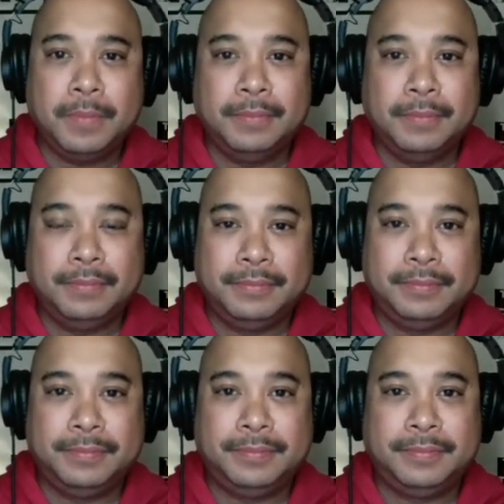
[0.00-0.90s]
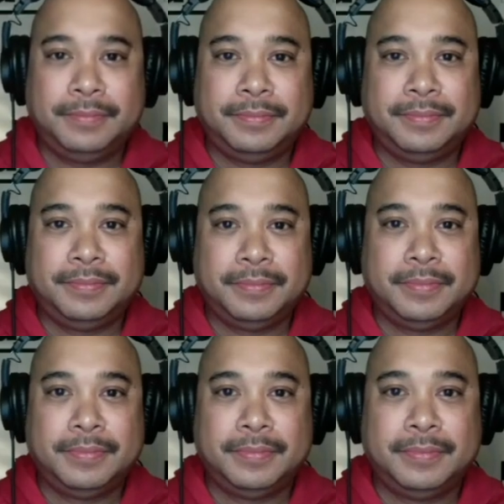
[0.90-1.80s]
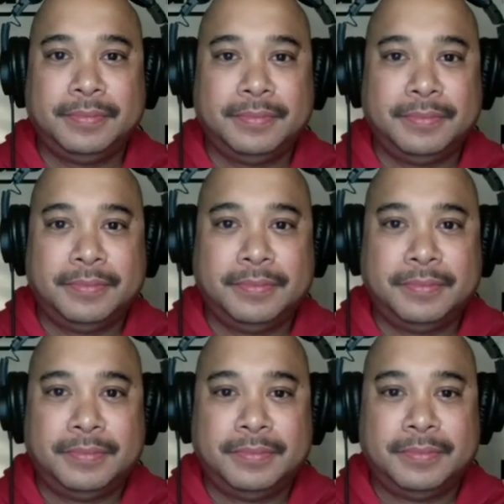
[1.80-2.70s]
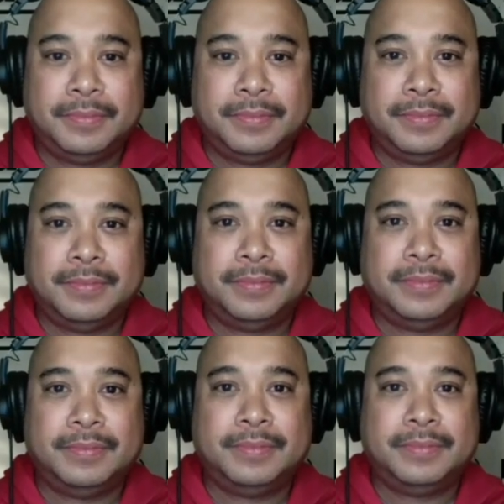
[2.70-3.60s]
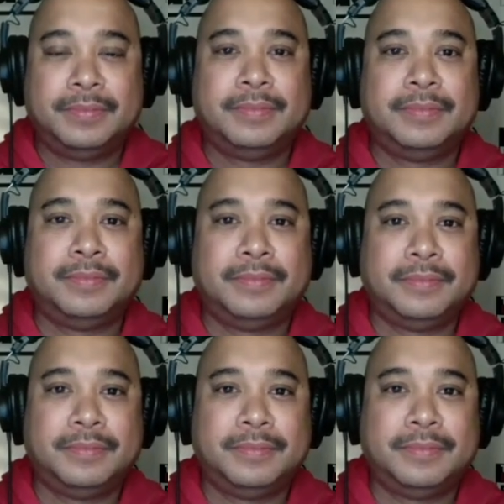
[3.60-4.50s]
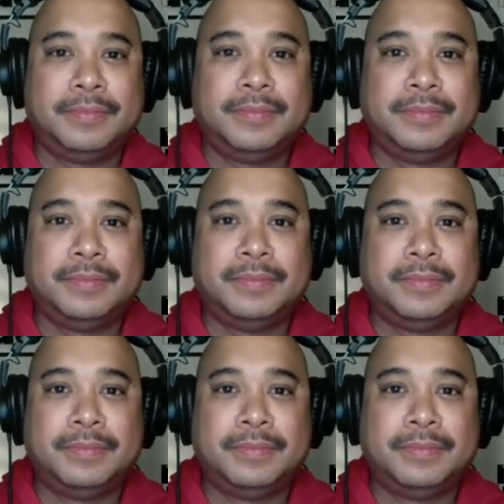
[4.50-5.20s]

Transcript: [no speech]